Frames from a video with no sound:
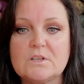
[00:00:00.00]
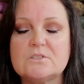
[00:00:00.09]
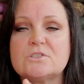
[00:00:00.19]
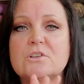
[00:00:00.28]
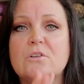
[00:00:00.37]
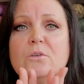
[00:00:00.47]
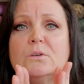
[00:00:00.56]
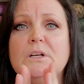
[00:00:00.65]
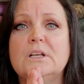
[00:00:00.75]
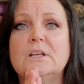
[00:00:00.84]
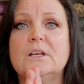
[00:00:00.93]
So,
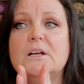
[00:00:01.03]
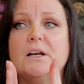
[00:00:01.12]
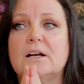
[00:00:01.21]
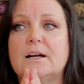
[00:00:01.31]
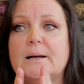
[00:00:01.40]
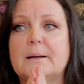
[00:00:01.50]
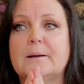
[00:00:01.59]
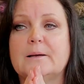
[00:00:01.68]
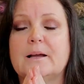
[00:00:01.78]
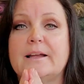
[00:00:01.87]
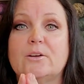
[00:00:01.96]

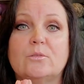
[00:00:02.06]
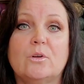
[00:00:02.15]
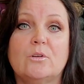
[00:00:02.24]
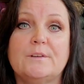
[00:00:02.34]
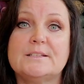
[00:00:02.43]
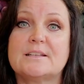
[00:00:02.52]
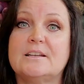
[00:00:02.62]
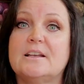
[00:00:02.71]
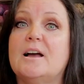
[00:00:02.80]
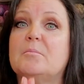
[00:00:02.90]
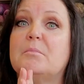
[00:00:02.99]
Uh, I don't know if he's going
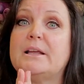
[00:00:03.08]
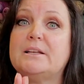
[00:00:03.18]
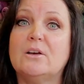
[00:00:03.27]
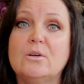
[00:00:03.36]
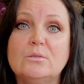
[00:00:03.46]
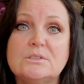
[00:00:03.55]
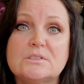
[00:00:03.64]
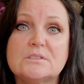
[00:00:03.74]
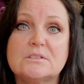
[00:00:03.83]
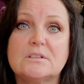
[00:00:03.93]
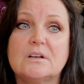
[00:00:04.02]
to up my
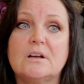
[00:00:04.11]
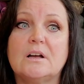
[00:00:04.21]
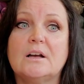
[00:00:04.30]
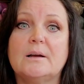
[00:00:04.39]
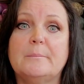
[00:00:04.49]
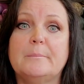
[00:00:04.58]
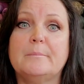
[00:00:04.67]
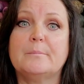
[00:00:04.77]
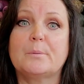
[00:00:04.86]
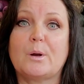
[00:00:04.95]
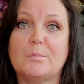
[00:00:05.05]
dose,
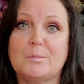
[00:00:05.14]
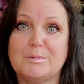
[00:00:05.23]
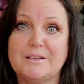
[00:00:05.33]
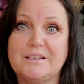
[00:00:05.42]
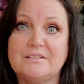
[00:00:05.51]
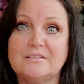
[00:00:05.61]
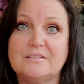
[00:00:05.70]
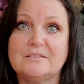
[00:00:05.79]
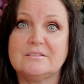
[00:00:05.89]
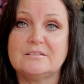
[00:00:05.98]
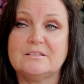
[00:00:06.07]
um, probably.
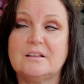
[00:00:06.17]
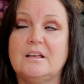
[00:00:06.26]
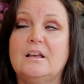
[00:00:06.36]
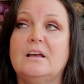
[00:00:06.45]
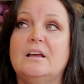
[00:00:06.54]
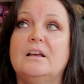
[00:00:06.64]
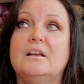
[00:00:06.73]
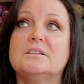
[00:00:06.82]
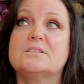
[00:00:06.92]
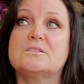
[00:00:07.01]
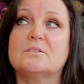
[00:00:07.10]

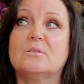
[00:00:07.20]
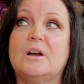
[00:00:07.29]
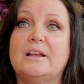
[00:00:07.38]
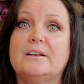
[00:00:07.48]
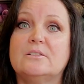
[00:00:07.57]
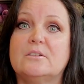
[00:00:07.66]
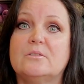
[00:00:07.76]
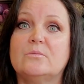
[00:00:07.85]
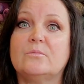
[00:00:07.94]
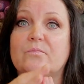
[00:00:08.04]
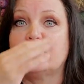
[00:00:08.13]
So I don't
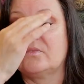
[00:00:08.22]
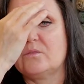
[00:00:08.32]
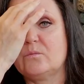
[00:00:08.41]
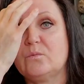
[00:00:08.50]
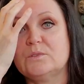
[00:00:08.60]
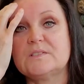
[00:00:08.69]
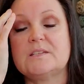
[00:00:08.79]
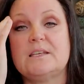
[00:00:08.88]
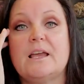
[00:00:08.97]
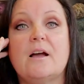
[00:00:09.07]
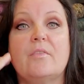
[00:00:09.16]
know. We'll
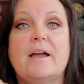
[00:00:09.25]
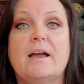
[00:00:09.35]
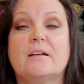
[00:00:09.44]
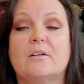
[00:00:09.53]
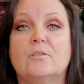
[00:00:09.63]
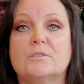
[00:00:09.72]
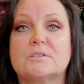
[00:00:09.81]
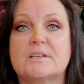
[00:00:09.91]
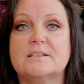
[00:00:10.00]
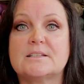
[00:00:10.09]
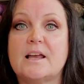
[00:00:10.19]
see how that goes
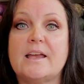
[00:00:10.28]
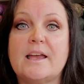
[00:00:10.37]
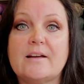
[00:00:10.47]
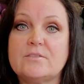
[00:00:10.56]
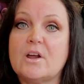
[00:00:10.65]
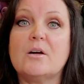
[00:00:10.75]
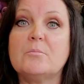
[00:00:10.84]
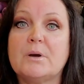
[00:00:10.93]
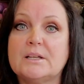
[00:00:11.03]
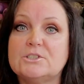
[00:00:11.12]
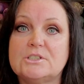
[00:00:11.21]
because I have not
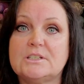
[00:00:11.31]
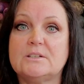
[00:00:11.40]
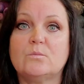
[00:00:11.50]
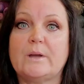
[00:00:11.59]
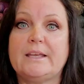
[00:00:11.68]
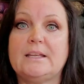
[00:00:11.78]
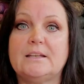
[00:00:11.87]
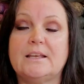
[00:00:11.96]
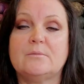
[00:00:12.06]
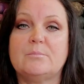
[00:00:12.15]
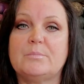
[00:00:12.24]
budged in weight.
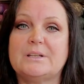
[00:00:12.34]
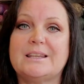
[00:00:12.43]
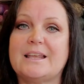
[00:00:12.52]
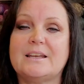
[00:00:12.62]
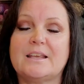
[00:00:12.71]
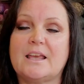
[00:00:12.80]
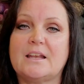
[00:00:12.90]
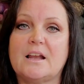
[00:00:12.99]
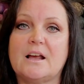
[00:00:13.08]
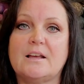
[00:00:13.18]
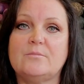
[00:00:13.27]
And, but then again,
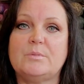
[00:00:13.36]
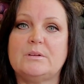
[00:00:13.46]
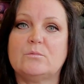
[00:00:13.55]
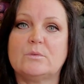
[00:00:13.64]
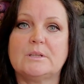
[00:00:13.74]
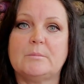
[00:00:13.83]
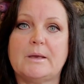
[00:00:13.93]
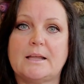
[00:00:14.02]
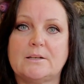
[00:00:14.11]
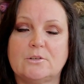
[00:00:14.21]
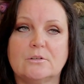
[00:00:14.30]
I've been a really
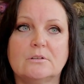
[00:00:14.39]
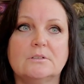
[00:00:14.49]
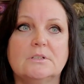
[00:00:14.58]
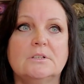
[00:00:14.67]
bad girl.